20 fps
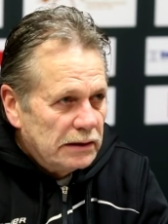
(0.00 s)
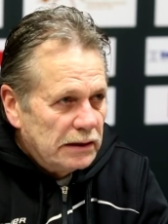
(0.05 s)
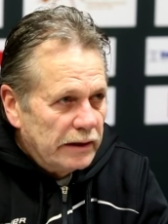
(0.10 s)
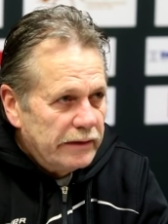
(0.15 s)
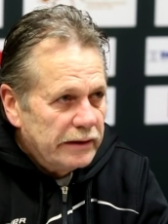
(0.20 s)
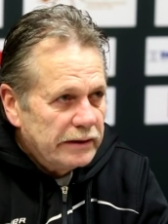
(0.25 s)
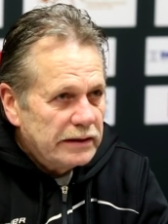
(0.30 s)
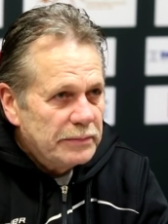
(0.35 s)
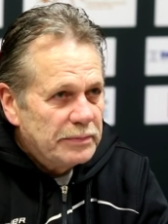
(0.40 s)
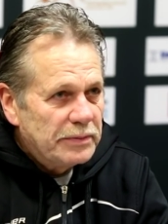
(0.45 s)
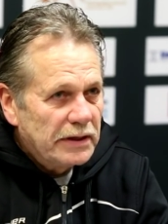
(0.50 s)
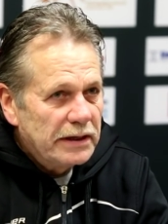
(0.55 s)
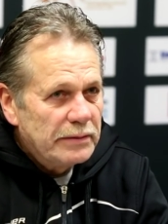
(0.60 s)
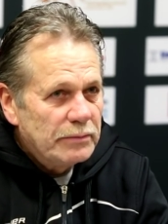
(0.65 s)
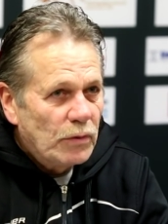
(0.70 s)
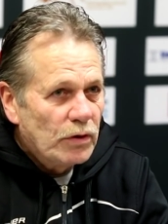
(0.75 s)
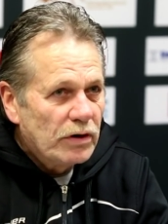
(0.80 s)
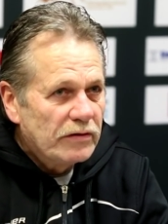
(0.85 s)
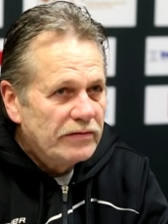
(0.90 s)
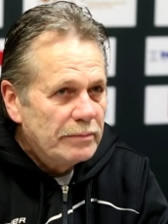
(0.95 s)
I think they played
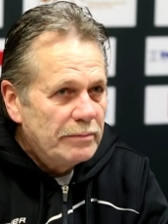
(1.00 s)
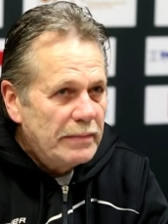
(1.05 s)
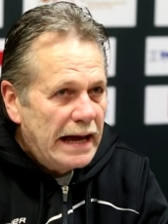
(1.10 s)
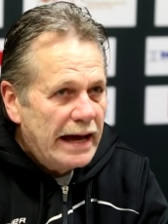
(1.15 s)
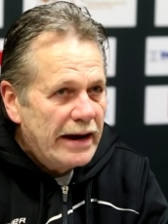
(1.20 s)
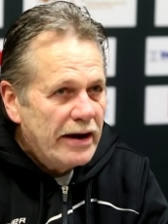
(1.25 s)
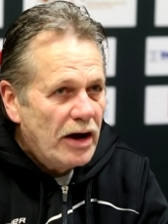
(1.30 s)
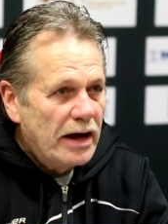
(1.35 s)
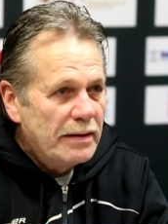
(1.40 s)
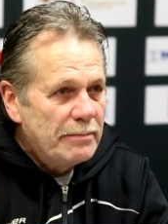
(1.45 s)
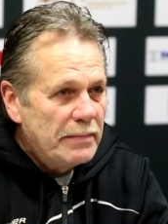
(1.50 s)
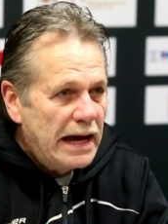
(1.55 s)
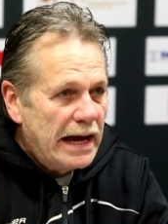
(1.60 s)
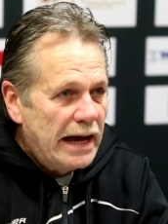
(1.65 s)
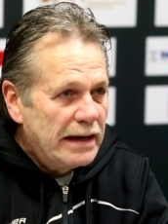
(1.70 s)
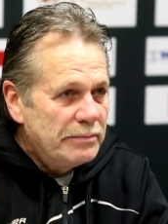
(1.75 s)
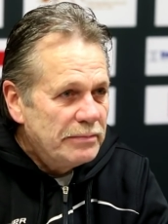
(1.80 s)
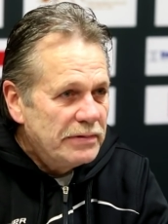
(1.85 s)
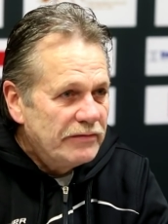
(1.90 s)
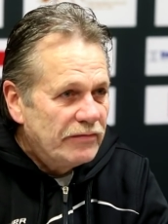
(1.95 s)
more of a
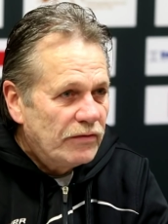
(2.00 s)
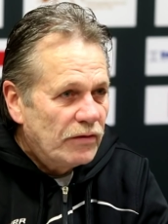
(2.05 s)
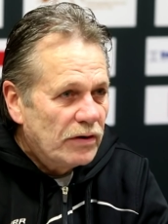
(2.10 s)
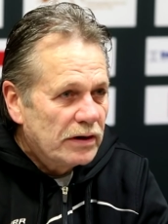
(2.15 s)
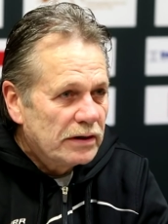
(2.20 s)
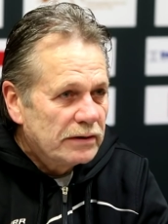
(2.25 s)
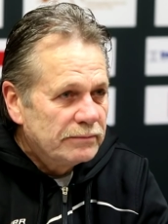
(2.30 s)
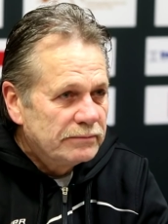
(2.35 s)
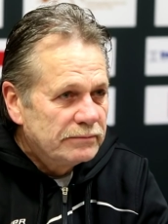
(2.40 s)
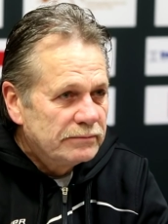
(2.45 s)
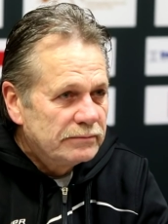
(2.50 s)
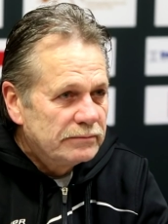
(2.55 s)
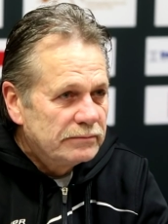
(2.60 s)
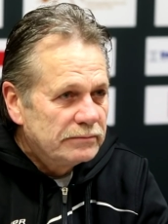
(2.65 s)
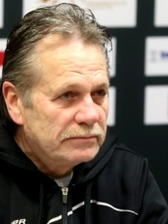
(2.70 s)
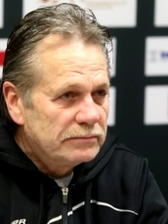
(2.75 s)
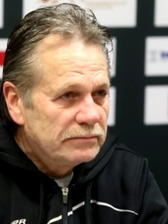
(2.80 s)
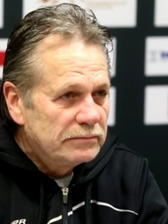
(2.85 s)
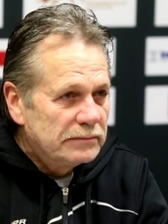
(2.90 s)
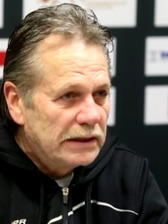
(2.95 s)
man-on-man -man before, mm
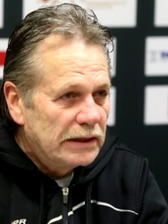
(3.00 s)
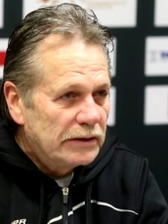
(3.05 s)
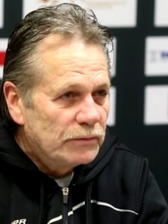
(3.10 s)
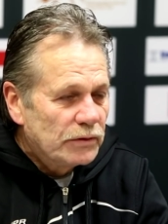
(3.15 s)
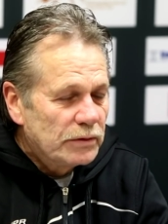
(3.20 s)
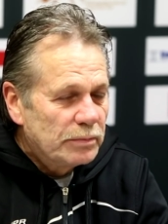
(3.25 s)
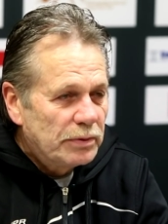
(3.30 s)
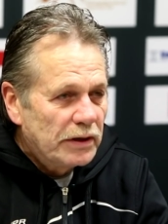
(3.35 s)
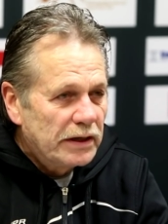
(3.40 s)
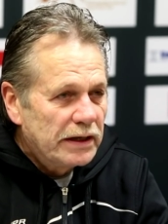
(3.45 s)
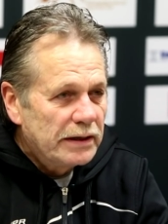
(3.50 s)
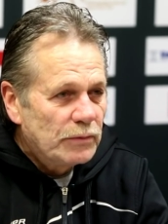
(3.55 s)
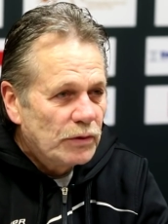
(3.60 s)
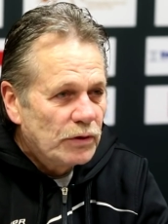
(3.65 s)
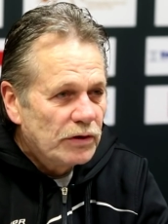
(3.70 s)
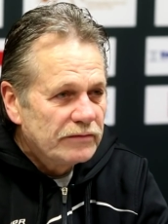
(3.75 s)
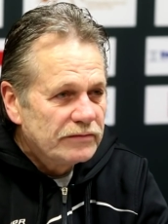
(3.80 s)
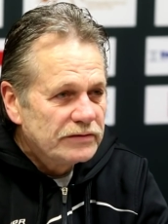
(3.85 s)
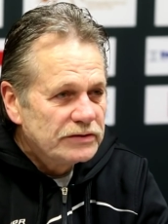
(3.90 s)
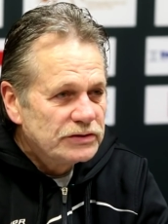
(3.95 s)
-hmm. and we're playing
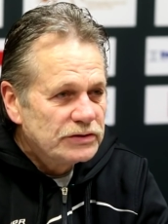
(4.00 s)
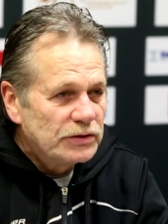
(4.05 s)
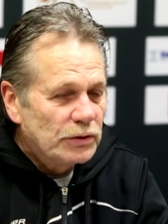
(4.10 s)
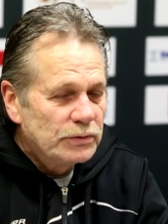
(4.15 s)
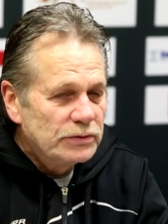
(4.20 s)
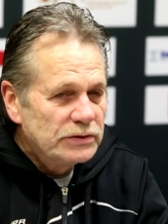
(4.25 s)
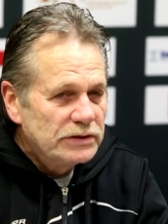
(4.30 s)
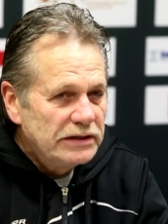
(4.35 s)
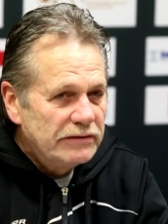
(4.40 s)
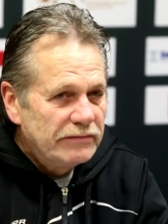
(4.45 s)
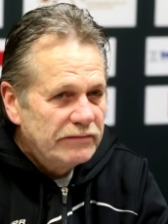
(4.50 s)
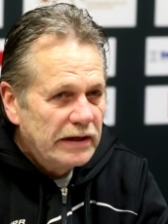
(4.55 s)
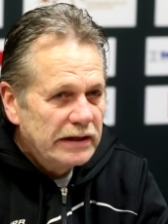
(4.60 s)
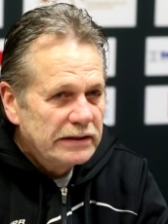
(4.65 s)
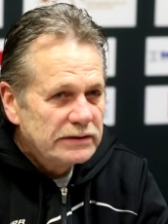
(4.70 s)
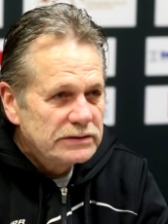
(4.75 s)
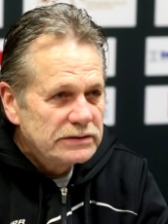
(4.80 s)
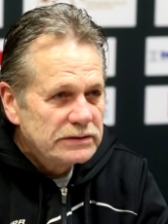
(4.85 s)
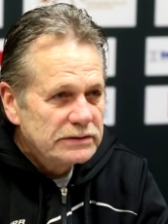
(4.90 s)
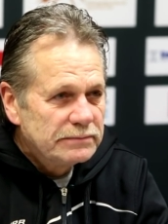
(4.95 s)
more of a zone
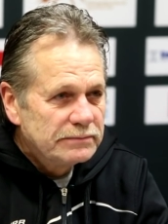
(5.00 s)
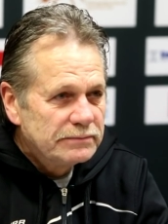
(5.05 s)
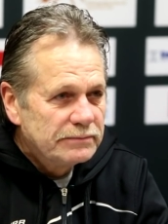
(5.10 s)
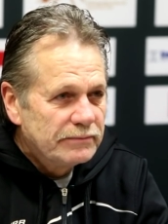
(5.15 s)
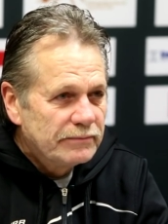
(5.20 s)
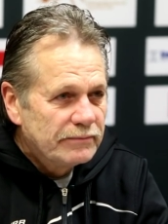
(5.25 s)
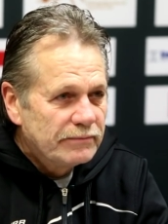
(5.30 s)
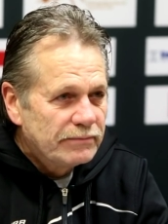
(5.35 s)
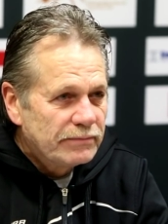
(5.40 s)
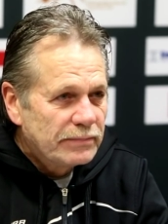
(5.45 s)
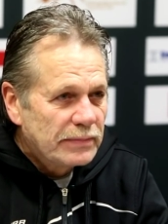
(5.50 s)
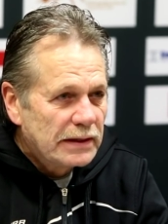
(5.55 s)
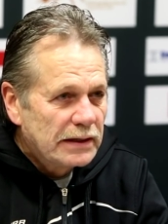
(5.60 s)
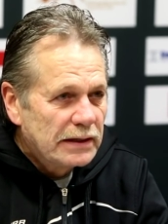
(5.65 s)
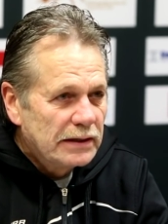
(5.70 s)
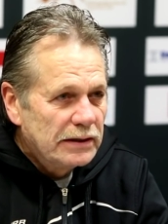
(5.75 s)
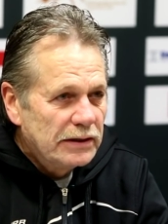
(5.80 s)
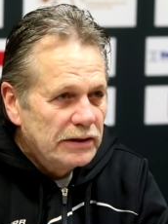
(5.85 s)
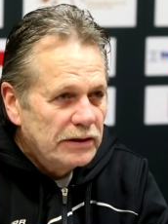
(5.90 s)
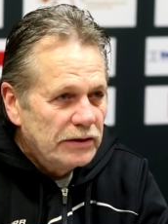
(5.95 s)
defense. Mm
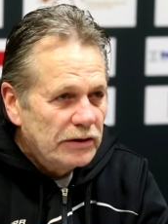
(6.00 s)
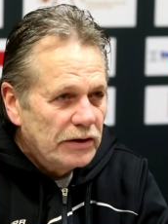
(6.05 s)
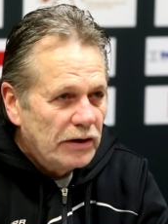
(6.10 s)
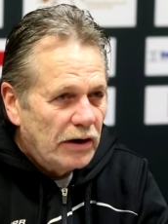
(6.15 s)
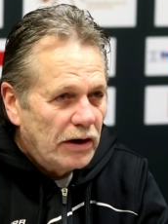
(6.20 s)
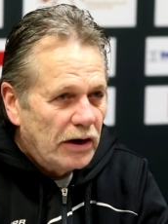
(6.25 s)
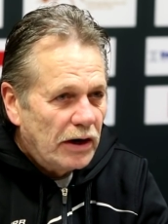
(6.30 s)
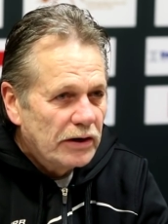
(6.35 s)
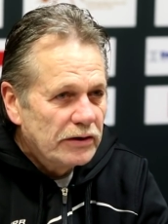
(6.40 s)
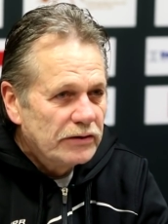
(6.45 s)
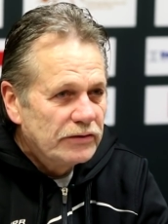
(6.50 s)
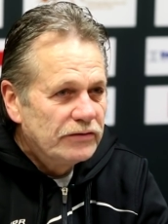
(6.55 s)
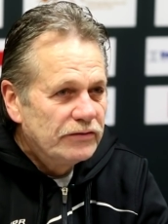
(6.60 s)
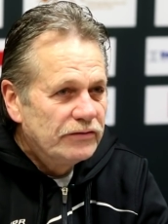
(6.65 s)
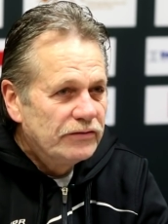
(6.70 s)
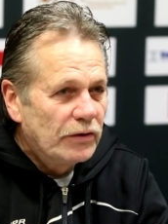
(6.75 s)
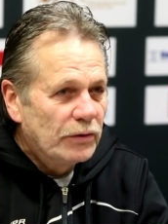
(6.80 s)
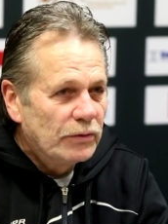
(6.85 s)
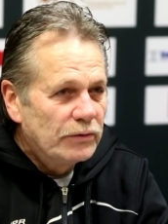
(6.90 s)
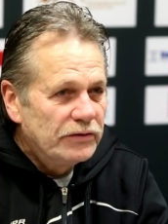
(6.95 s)
-hmm. Our
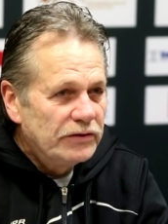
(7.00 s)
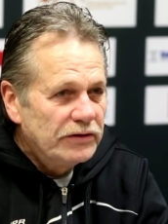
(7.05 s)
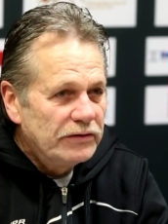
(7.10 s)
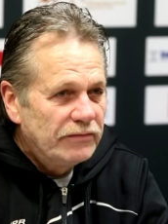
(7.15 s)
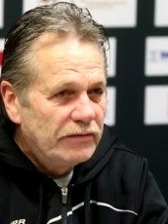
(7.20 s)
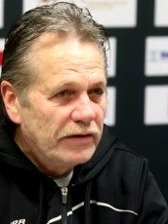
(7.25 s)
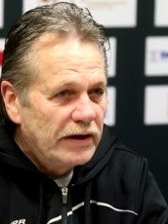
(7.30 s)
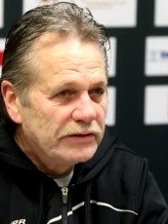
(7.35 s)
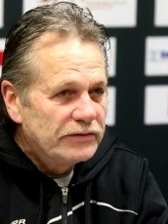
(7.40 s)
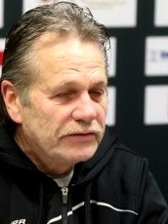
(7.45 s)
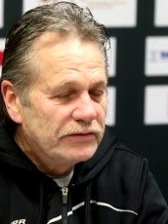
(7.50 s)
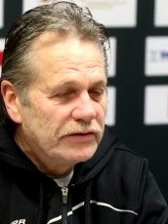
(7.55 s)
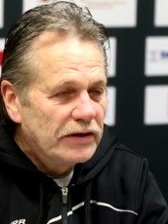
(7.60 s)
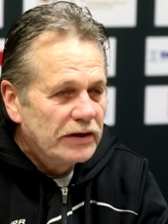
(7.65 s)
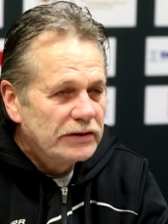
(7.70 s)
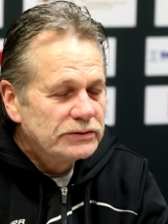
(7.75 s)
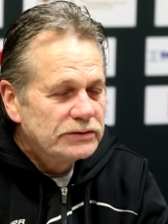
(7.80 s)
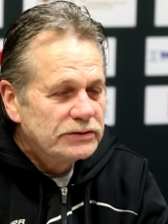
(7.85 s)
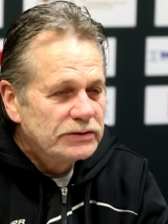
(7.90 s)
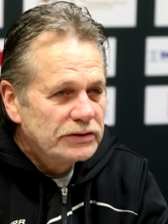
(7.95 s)
zone defense
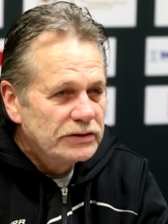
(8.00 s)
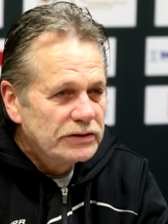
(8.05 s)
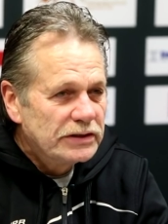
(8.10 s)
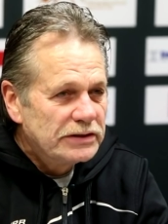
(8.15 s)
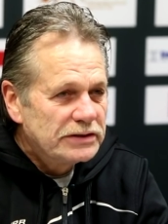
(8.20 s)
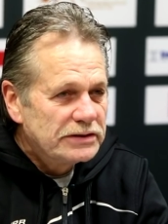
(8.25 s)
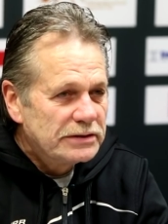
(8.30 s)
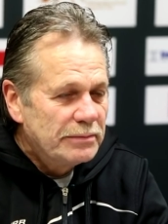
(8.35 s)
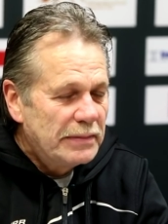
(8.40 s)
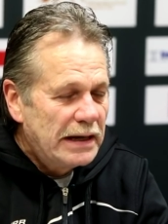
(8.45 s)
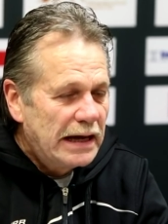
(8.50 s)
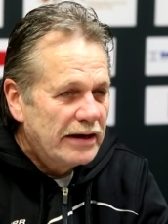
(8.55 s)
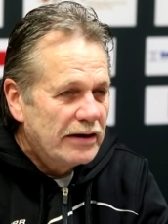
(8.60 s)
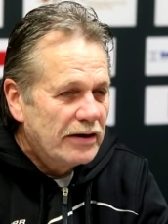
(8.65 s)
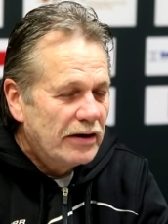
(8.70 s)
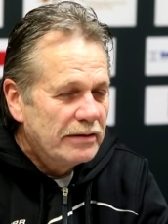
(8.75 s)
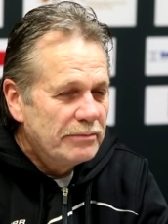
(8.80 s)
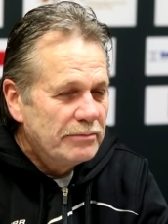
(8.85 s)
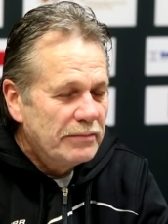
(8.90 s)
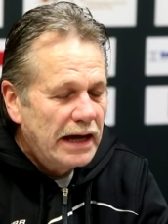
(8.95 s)
does turn into
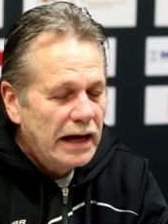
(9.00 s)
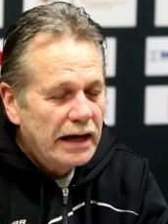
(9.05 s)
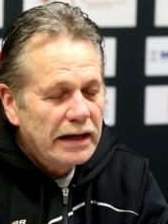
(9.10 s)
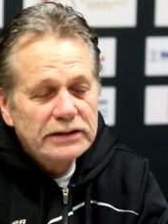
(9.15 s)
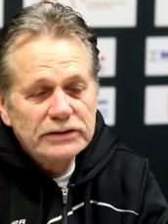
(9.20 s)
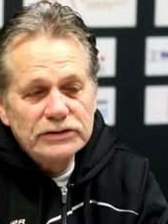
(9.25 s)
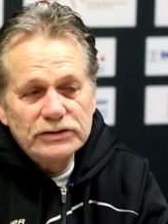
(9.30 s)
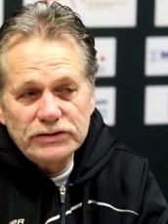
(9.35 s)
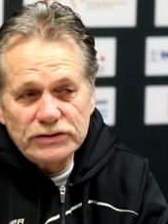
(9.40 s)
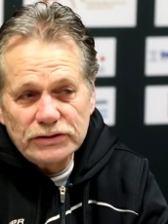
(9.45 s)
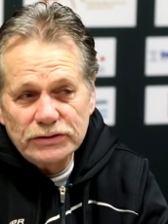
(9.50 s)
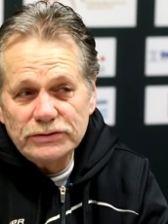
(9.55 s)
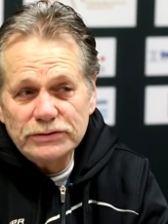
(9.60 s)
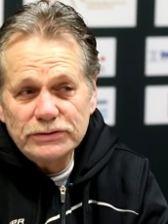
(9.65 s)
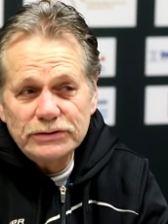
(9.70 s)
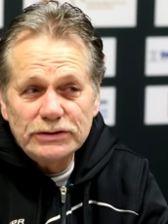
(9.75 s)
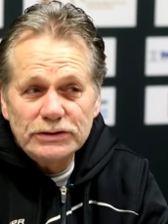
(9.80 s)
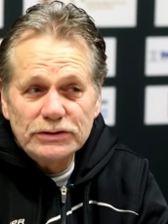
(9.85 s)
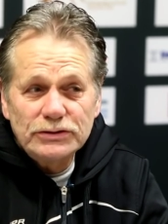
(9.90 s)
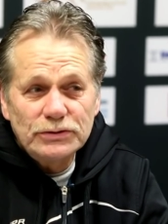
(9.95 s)
man-on-man -man in
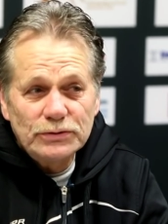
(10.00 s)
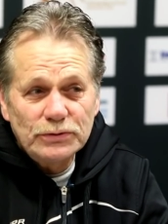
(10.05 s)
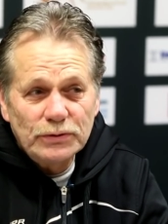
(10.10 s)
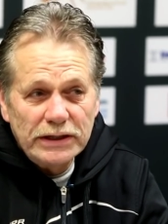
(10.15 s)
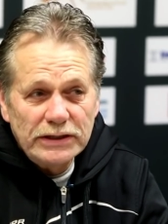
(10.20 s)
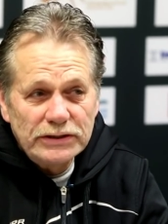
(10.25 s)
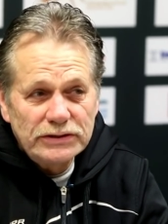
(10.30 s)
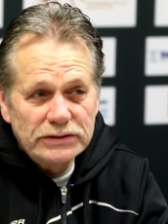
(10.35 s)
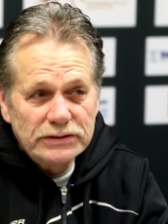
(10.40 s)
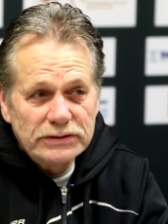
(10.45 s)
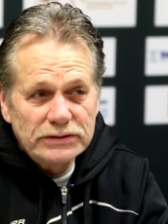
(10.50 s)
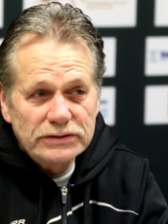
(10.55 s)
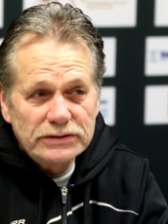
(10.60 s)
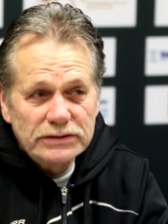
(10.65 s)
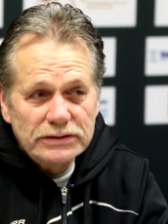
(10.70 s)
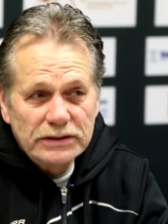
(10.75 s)
certain situations,